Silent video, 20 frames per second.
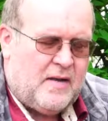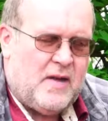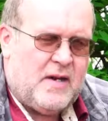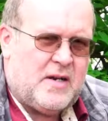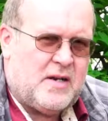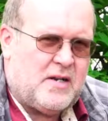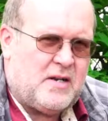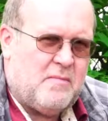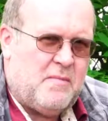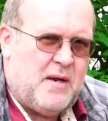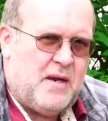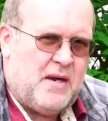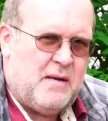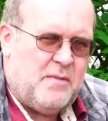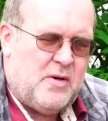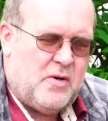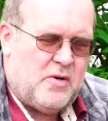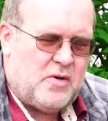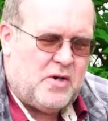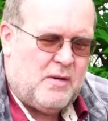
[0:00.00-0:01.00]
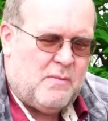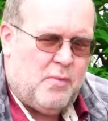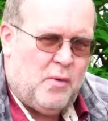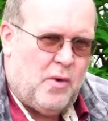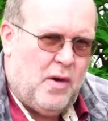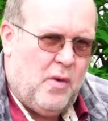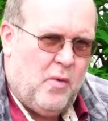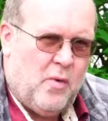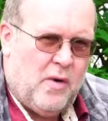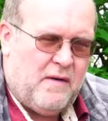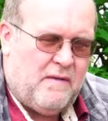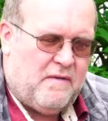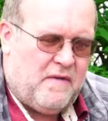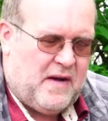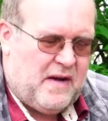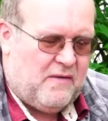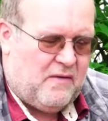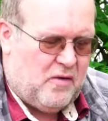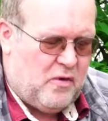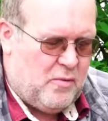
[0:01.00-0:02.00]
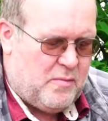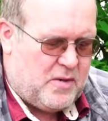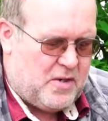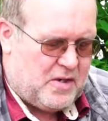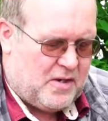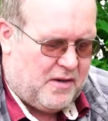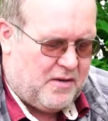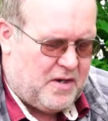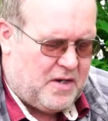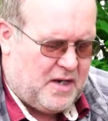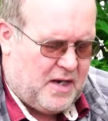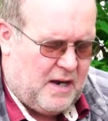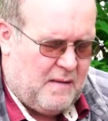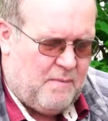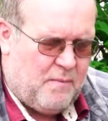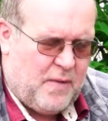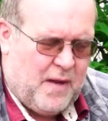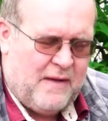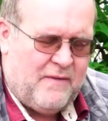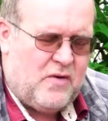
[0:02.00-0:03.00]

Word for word: Now that doesn't mean I'm using 0.15 lumens all the time.